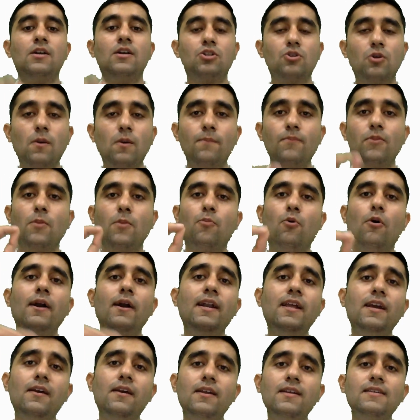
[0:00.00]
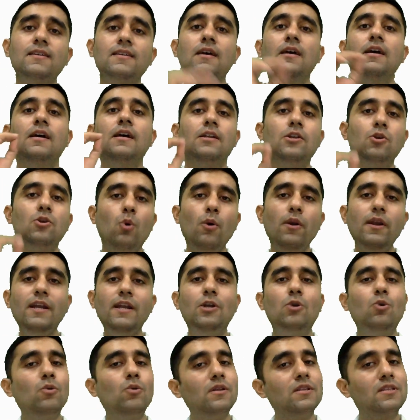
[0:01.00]
So the point here is no
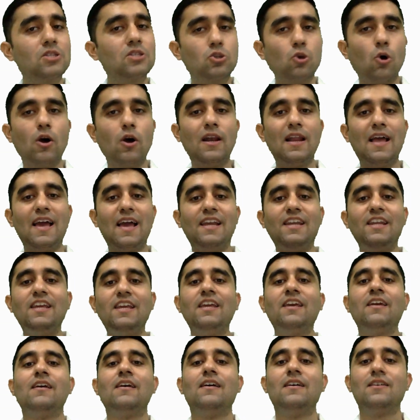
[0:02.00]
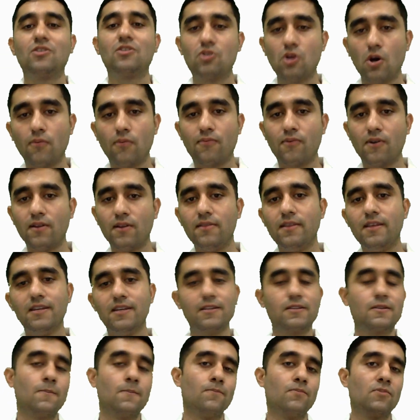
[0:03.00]
need to install any software in
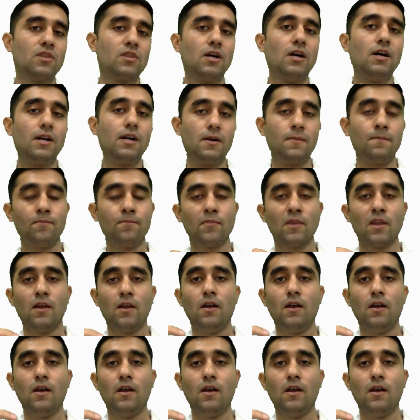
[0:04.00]
this. Third,